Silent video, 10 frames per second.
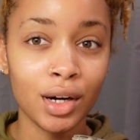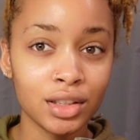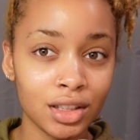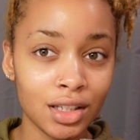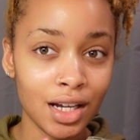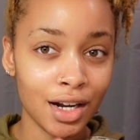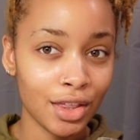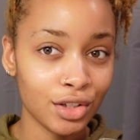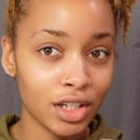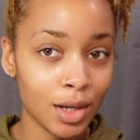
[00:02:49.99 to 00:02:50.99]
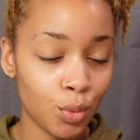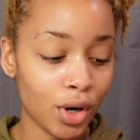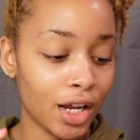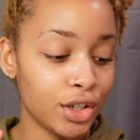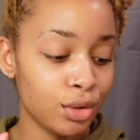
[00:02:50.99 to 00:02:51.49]
Personally, another tip, when
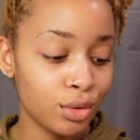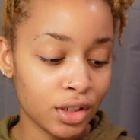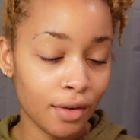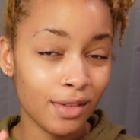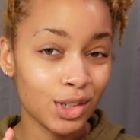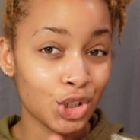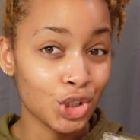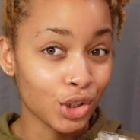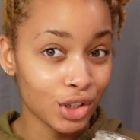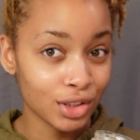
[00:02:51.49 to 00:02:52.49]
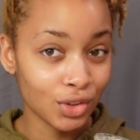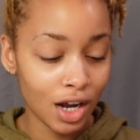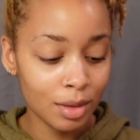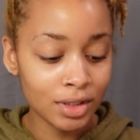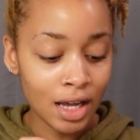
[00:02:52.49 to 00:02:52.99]
I use sugar
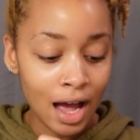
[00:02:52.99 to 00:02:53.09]
scrubs,